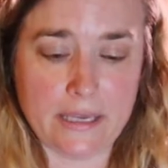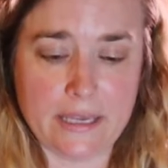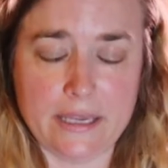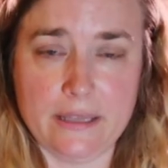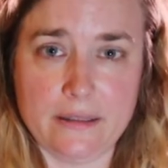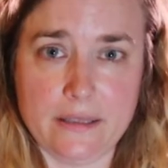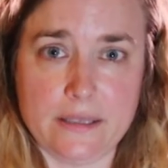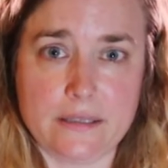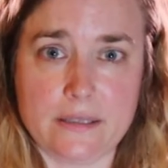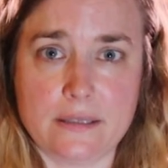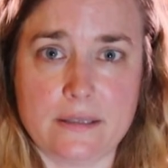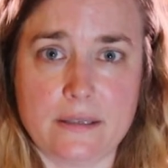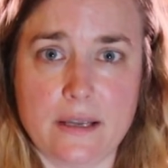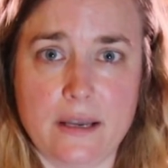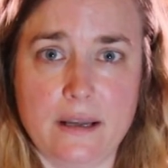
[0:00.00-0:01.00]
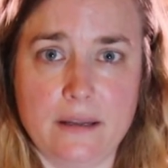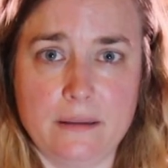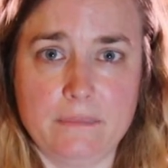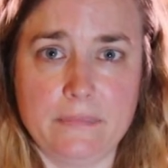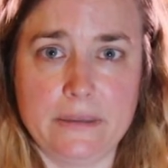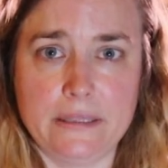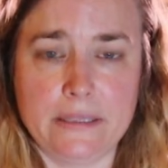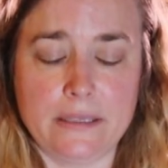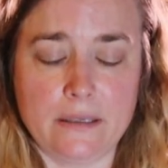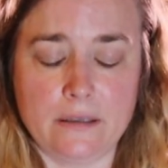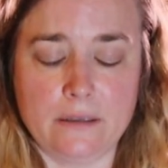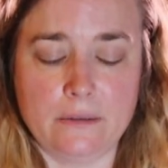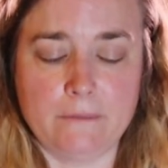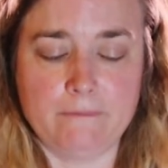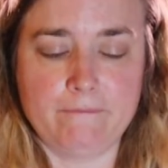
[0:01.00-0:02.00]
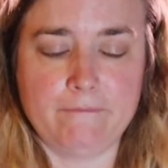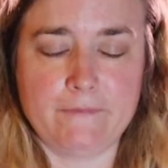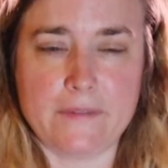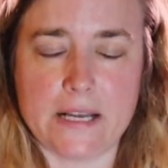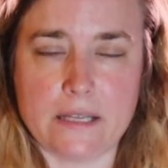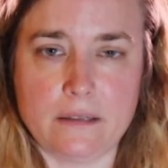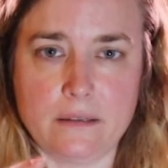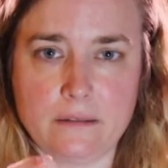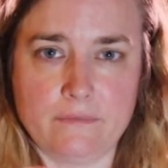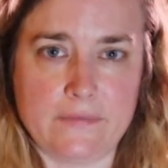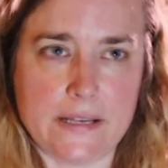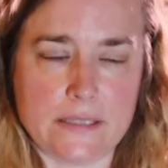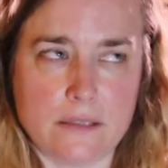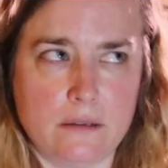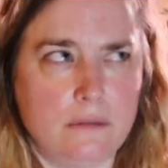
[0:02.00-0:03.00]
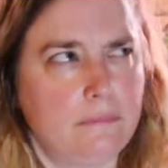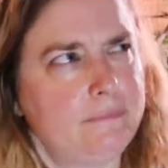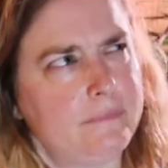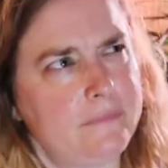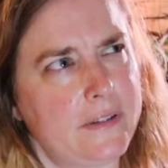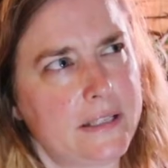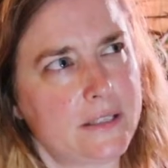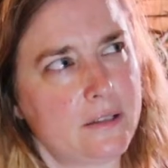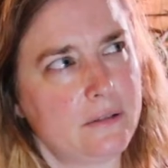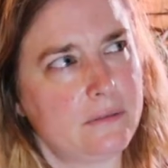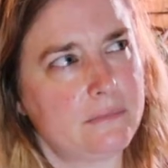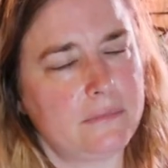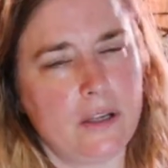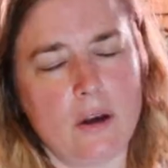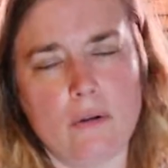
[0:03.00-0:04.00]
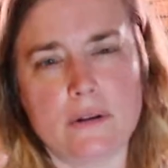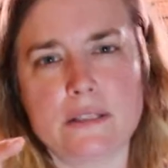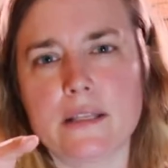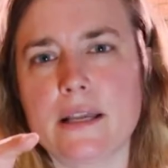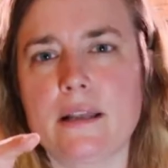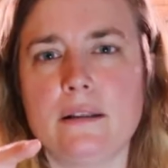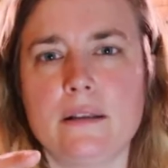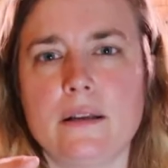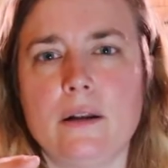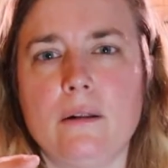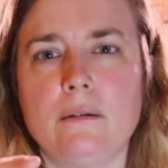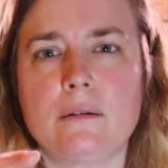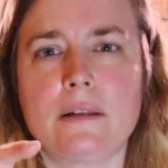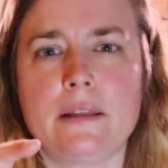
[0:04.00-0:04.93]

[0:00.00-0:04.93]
in this little vessel. No, it's like a little